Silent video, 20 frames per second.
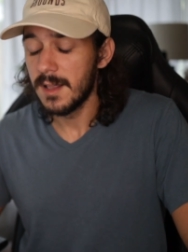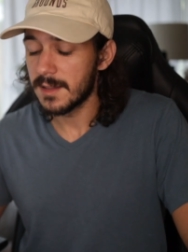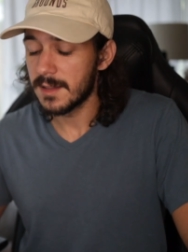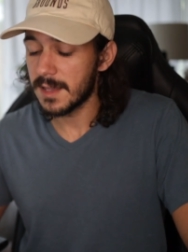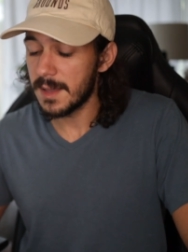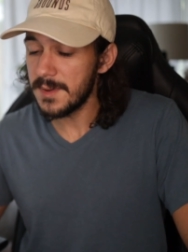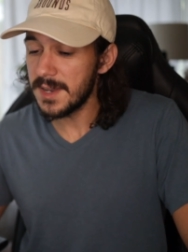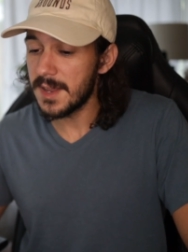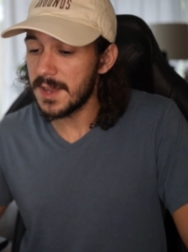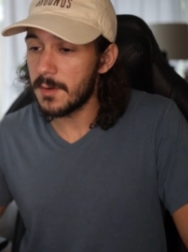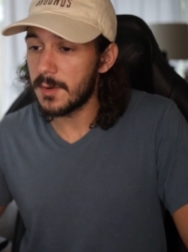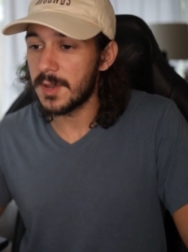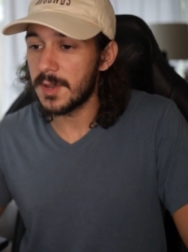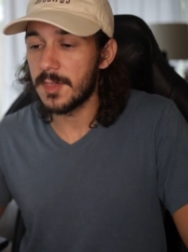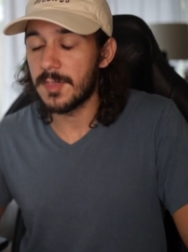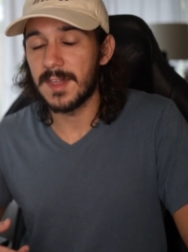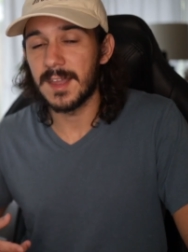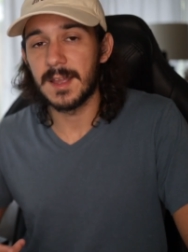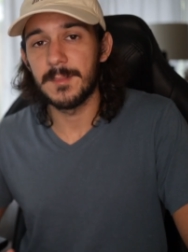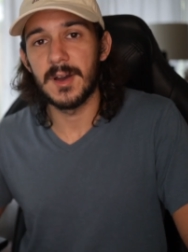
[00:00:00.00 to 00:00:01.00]
Let me know what
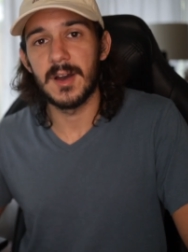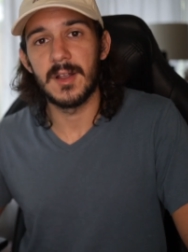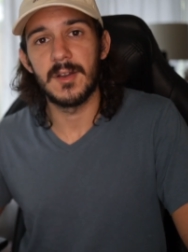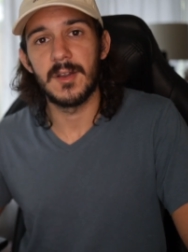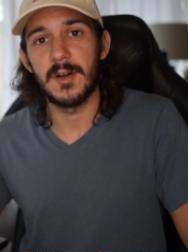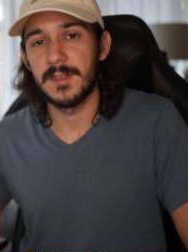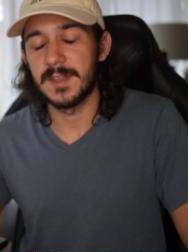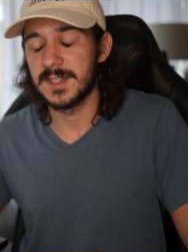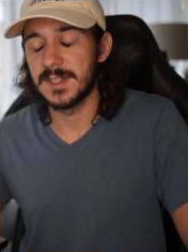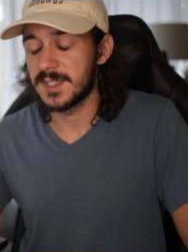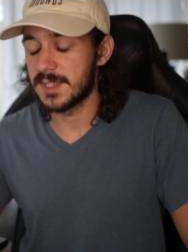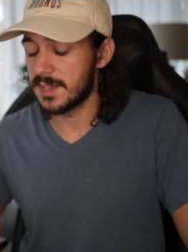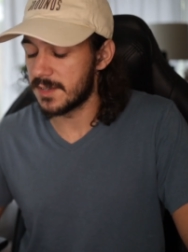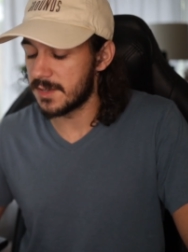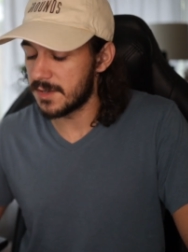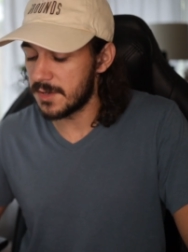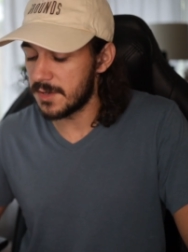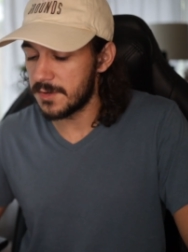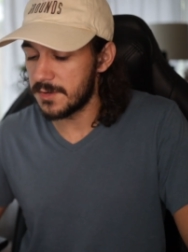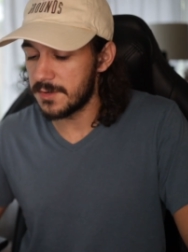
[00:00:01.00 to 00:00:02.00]
you think about all this, the
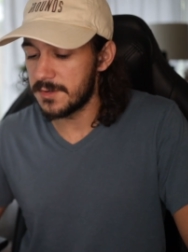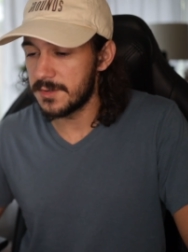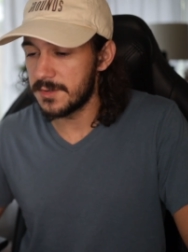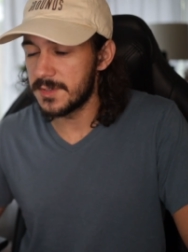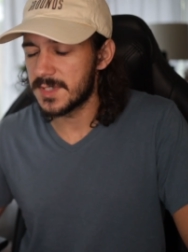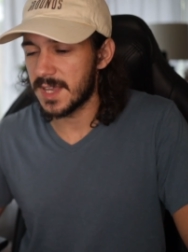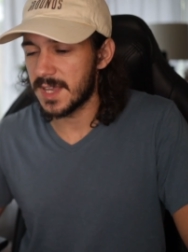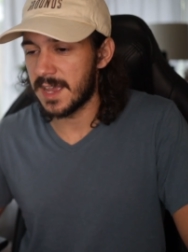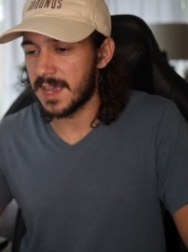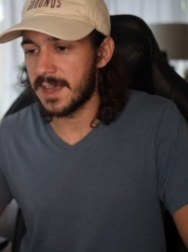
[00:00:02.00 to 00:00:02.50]
news